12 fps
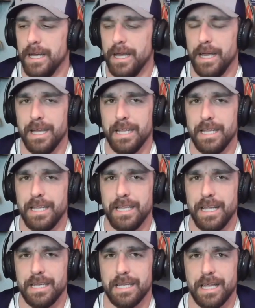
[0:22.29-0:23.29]
and
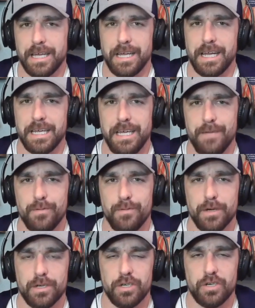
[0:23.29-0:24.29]
that kind of keeps me
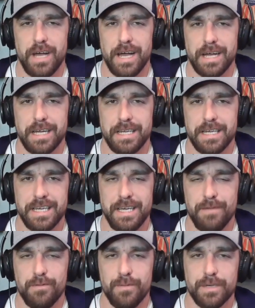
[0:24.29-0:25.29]
on track and
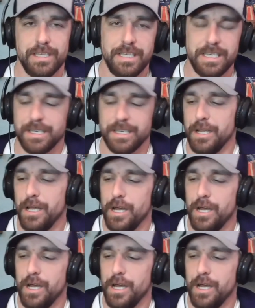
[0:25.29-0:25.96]
keeps me consistent.